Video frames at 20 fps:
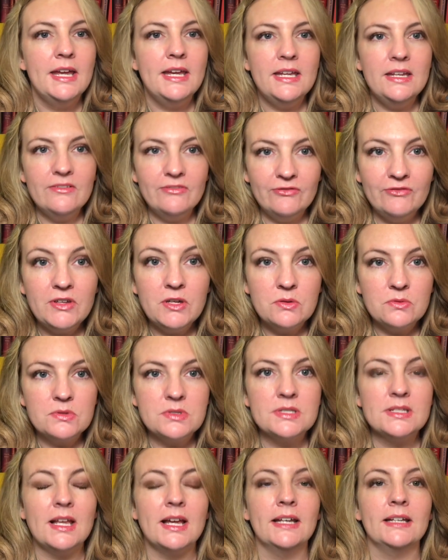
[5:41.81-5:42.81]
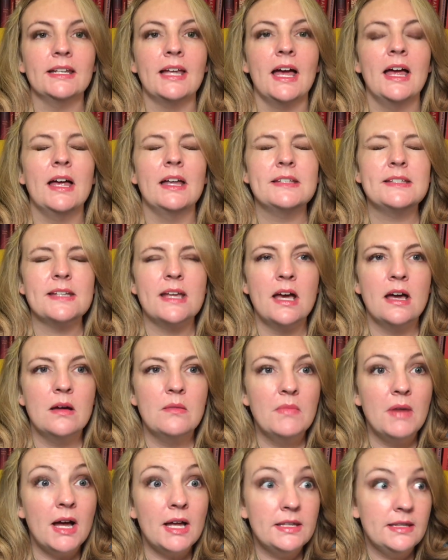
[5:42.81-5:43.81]
It feels like that,
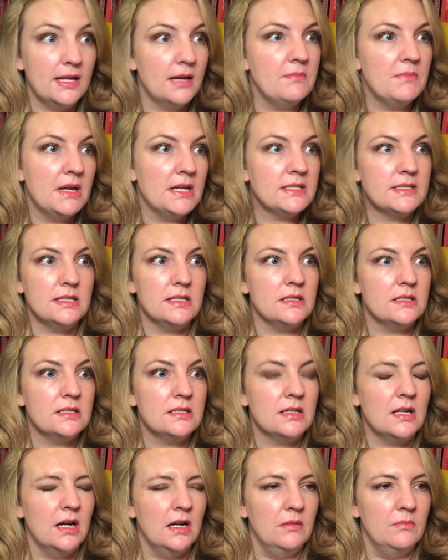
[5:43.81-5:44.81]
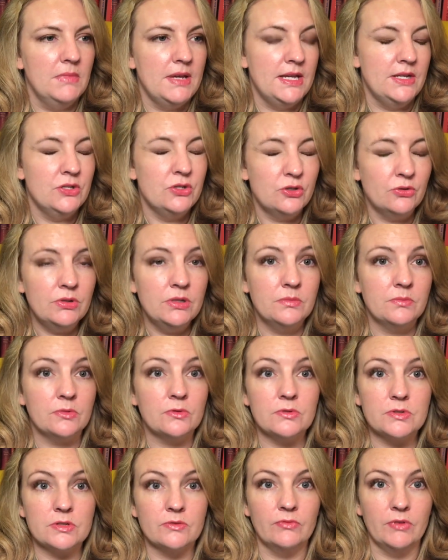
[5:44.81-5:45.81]
and that makes it
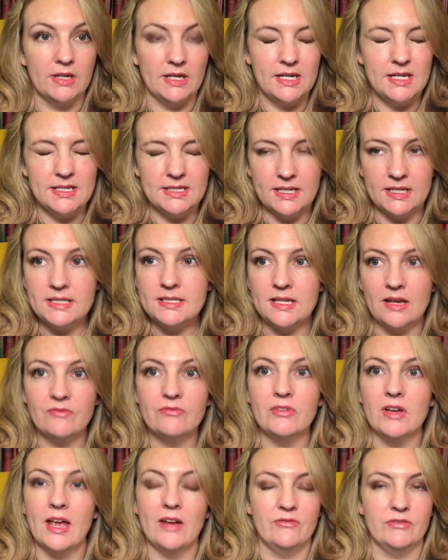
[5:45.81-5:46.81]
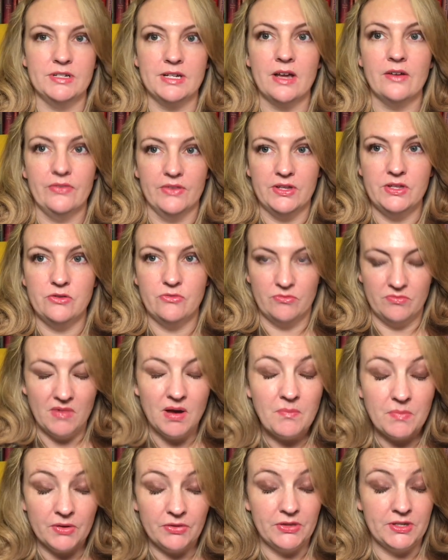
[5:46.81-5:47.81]
enjoyable to read, except for every now and then you
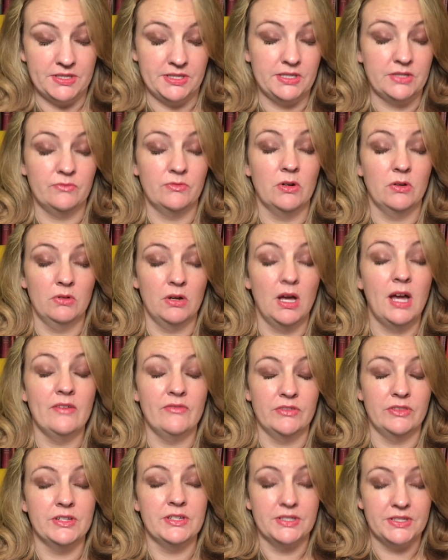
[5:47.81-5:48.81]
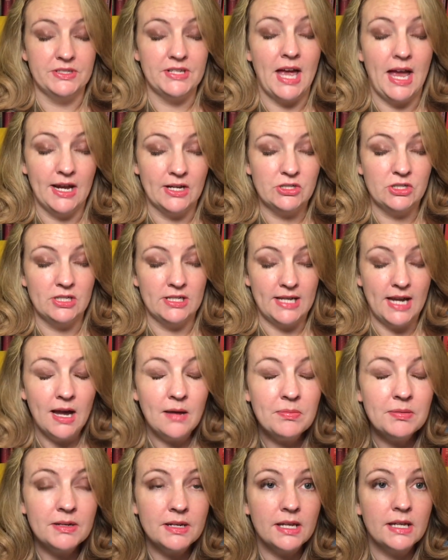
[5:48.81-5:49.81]
remember this is real life and this is actually
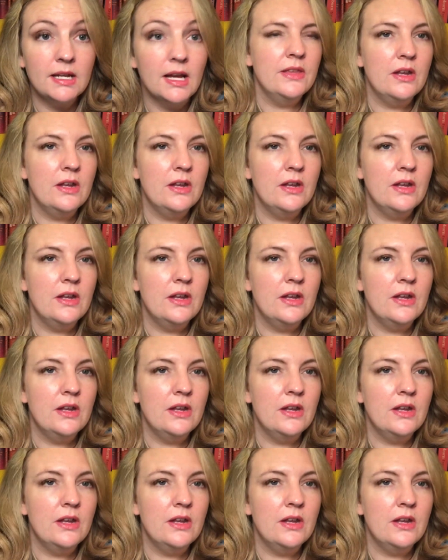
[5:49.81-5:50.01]
happening.